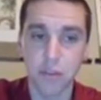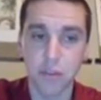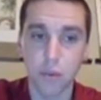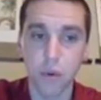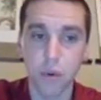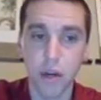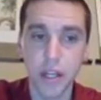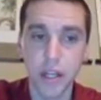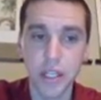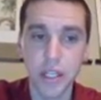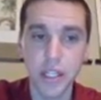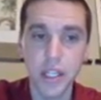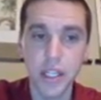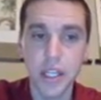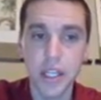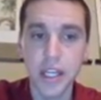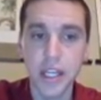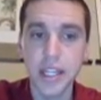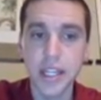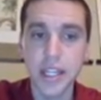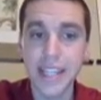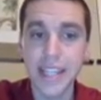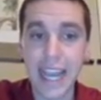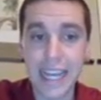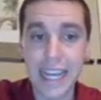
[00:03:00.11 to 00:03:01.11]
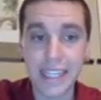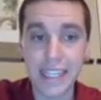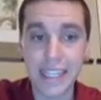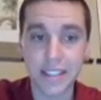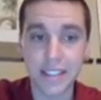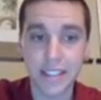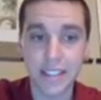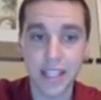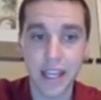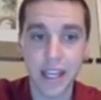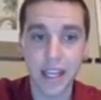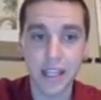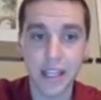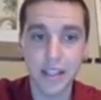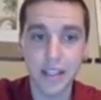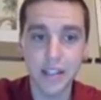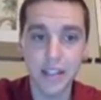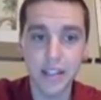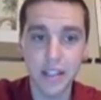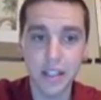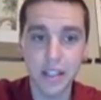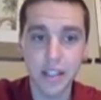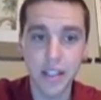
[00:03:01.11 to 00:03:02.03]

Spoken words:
1, 9 and 10.